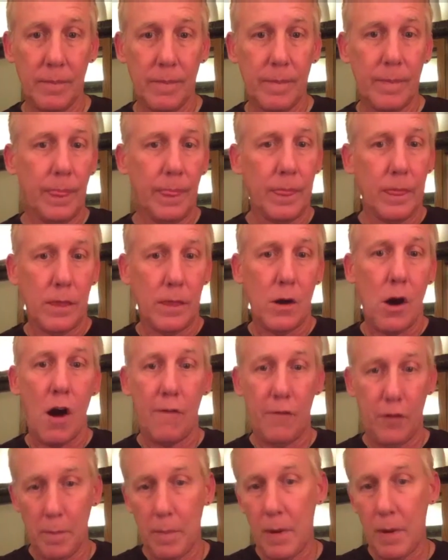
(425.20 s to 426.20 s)
and
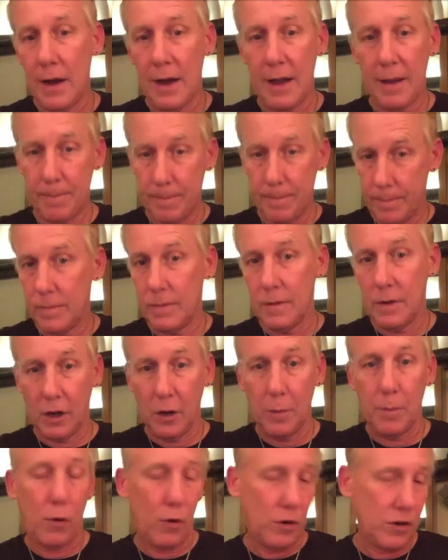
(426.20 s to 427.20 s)
offer to buy
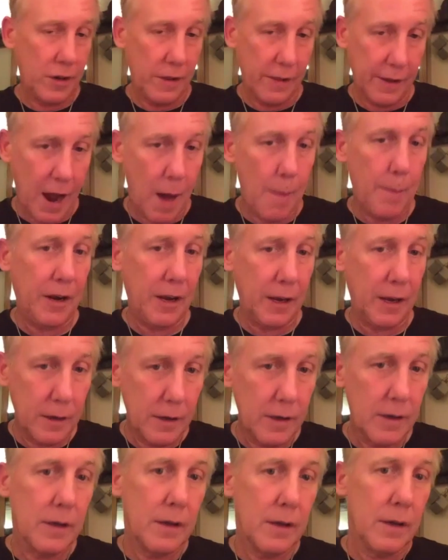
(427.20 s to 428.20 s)
a good portion of the
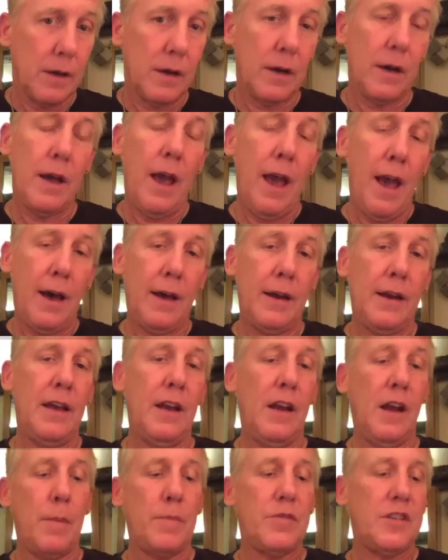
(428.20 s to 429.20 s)
company,
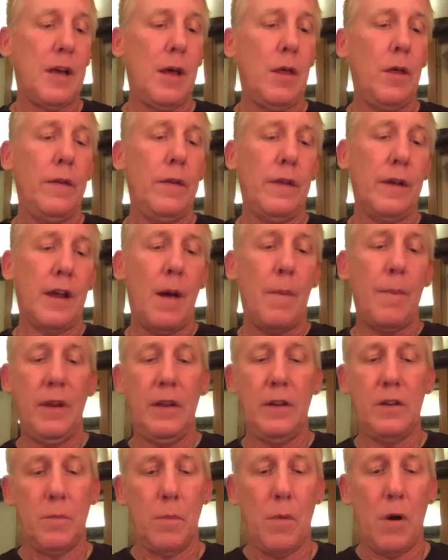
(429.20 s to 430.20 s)
and ended up selling the
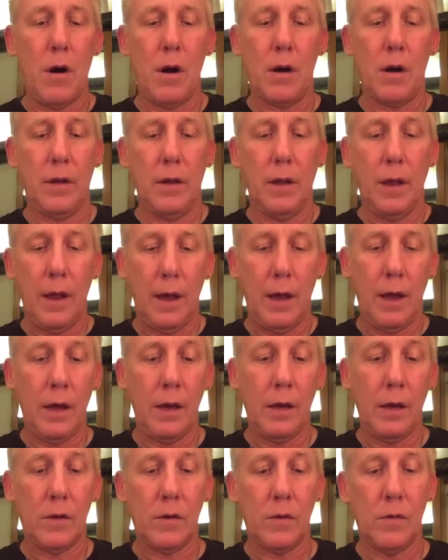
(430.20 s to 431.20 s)
company to Mark,
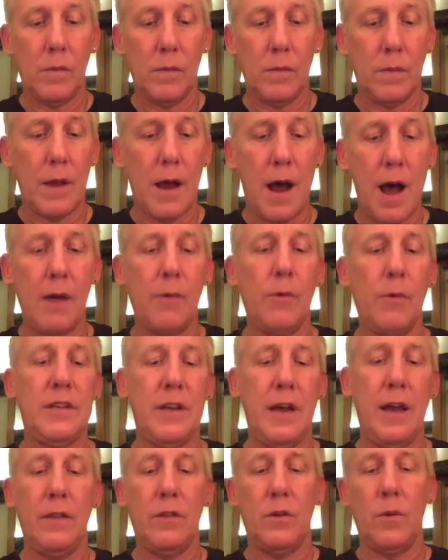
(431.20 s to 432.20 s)
and I
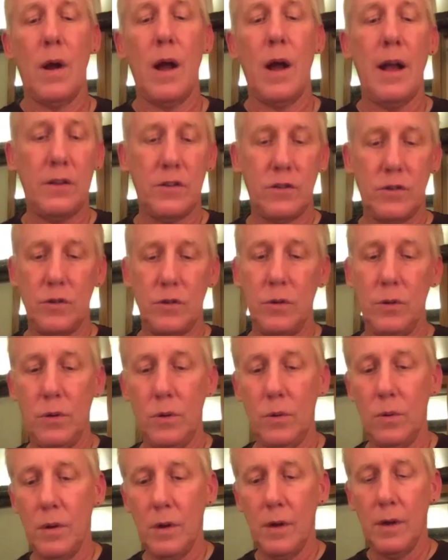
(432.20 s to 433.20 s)
retained the rights
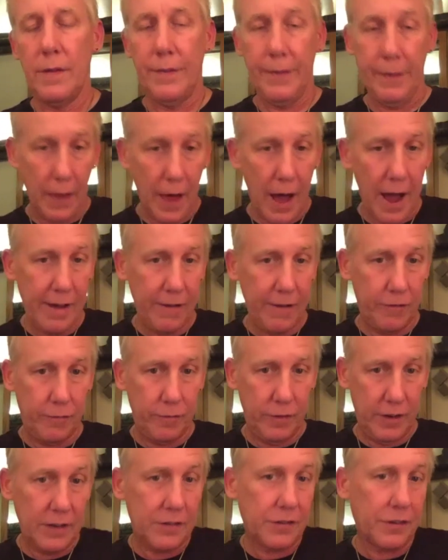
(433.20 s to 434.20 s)
to the
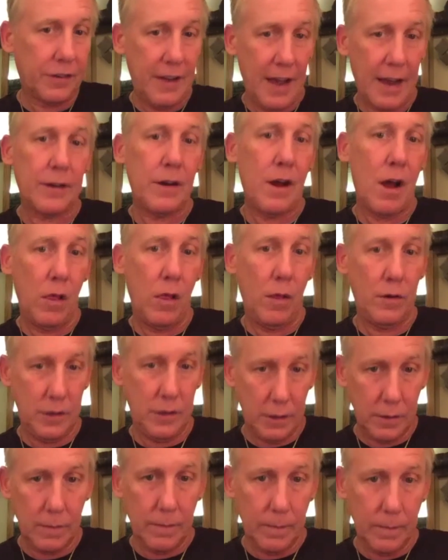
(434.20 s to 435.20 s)
live disc
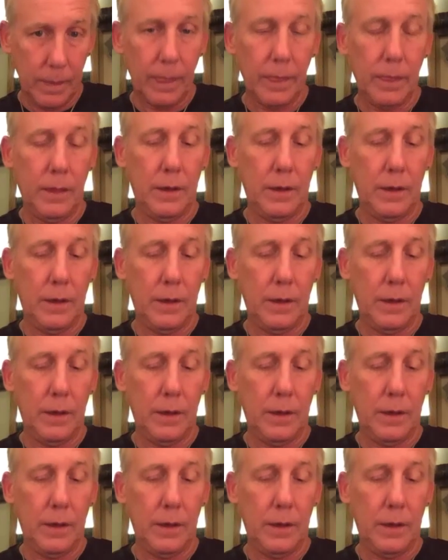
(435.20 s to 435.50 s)
technology,